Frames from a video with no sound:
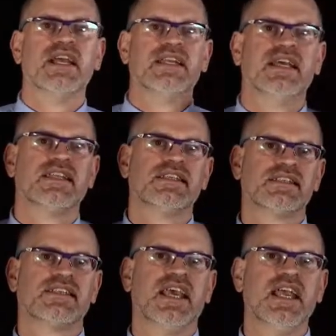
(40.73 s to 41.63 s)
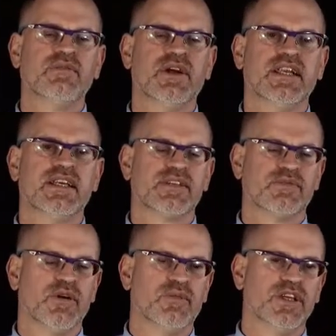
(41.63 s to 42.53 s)
Now, this scan reading is
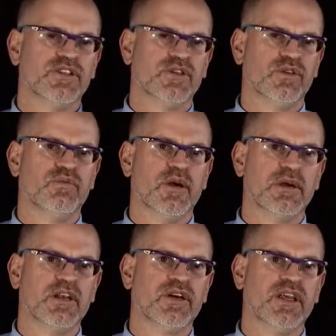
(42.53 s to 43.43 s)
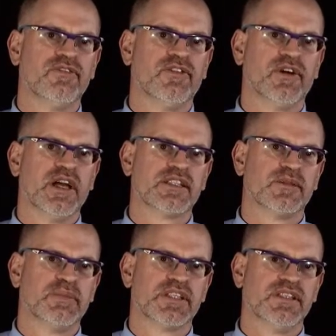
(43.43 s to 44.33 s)
what we do when we're looking for a
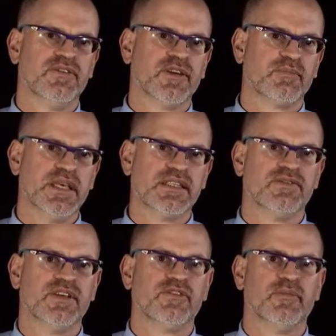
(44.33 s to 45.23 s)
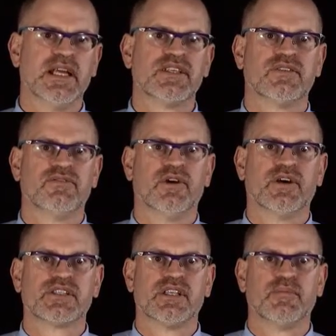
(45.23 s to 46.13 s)
specific piece of information, for
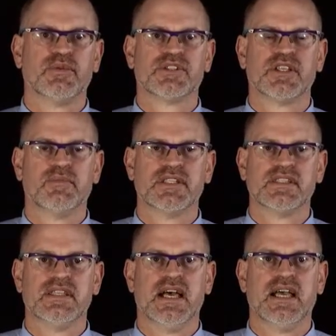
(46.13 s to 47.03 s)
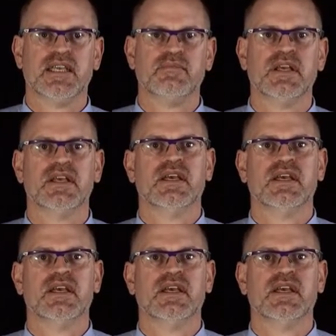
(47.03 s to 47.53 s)
example, someone's name,